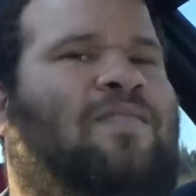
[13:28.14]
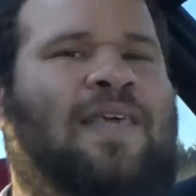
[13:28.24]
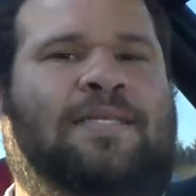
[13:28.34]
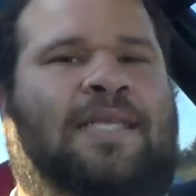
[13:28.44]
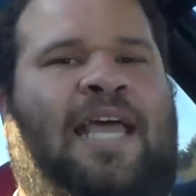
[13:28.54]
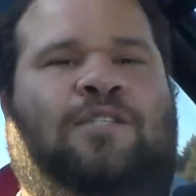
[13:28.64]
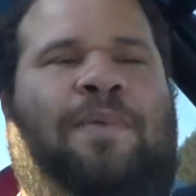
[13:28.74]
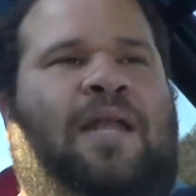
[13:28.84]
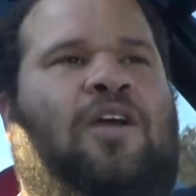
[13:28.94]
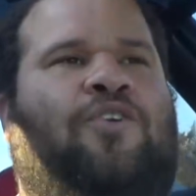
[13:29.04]
this has
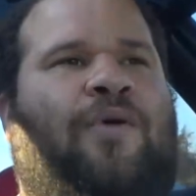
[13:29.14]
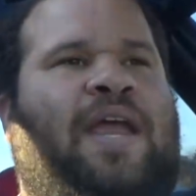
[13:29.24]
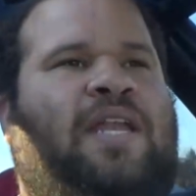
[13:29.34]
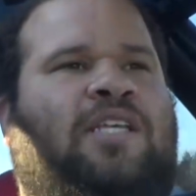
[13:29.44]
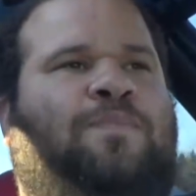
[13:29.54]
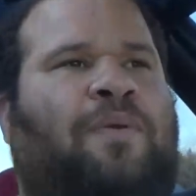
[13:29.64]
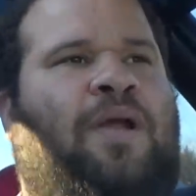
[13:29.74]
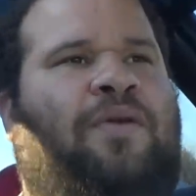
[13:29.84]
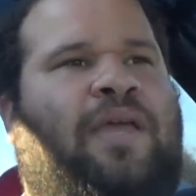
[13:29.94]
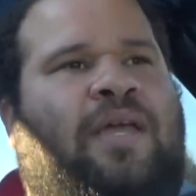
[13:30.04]
been a great
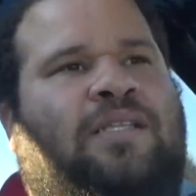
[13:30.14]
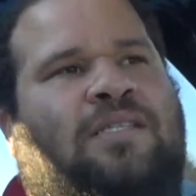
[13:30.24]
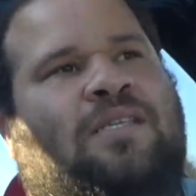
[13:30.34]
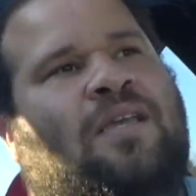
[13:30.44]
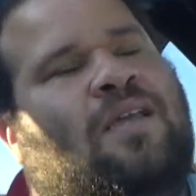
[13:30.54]
experience.